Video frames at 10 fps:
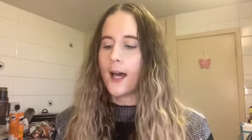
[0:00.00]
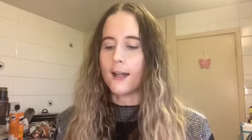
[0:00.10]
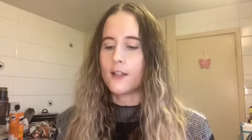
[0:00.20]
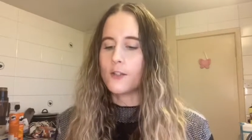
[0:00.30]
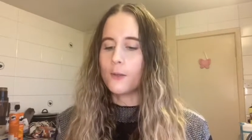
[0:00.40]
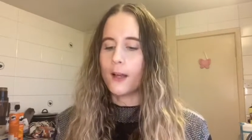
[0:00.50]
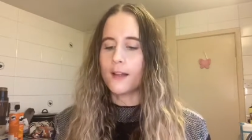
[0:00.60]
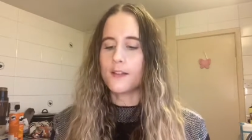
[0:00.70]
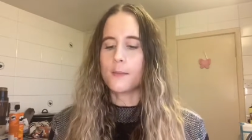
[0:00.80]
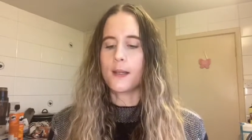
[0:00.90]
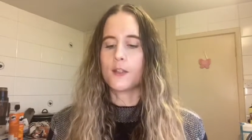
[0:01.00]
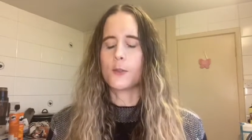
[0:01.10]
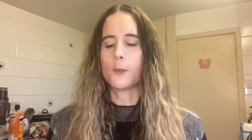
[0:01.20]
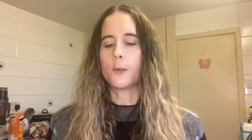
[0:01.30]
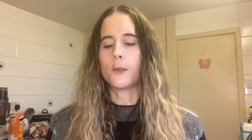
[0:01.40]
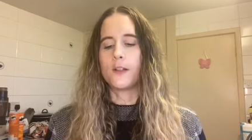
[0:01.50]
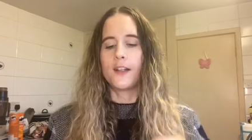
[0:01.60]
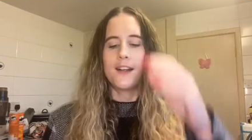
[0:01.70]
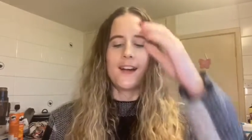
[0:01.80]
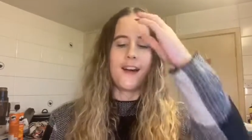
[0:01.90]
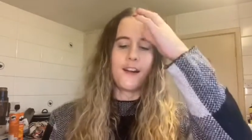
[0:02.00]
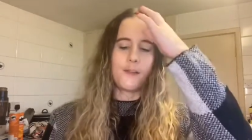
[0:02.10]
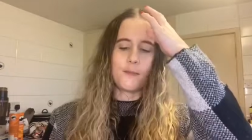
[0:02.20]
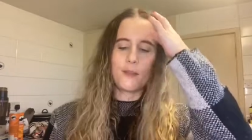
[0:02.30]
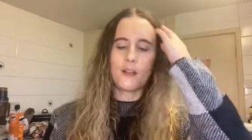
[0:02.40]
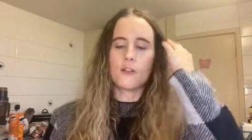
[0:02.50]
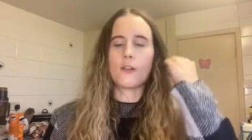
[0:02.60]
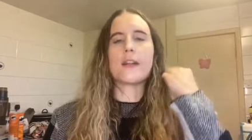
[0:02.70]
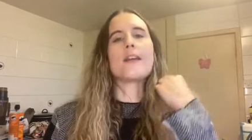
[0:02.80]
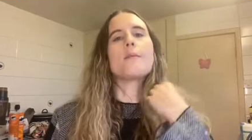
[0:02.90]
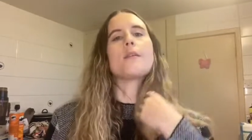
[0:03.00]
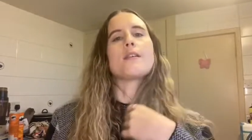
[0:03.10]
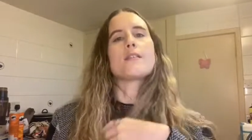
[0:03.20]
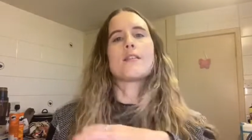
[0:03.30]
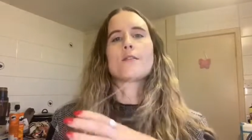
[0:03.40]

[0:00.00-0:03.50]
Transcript: and I do like to make sure that I try and keep this